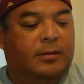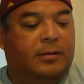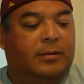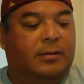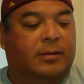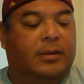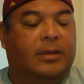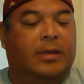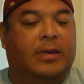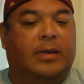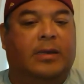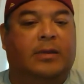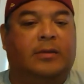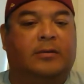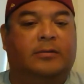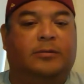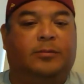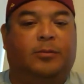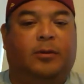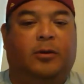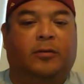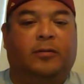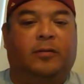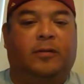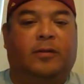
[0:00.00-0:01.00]
Again, here's
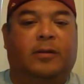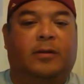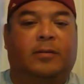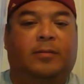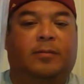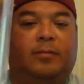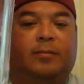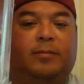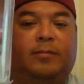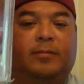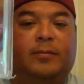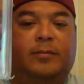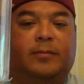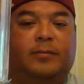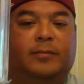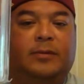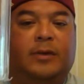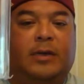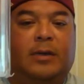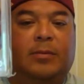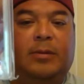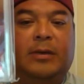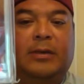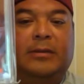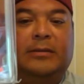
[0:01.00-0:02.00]
both of them
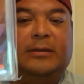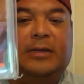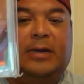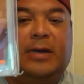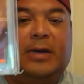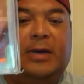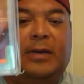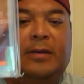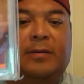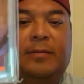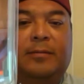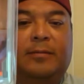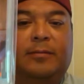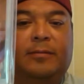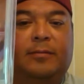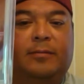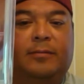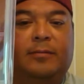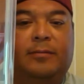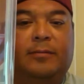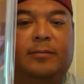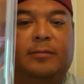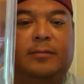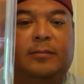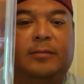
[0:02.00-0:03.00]
side by side.
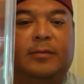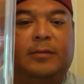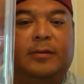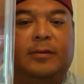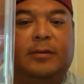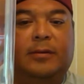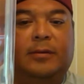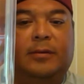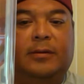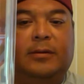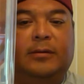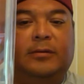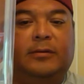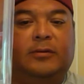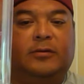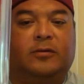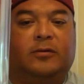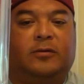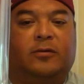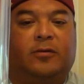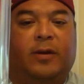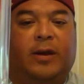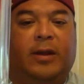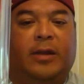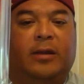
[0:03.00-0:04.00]

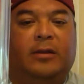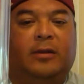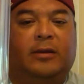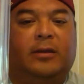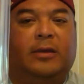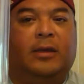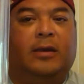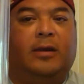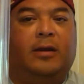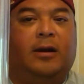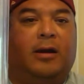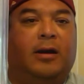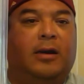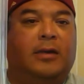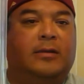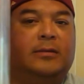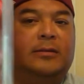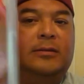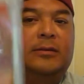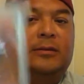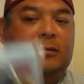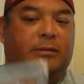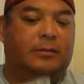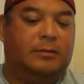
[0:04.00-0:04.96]
Just great looking cards.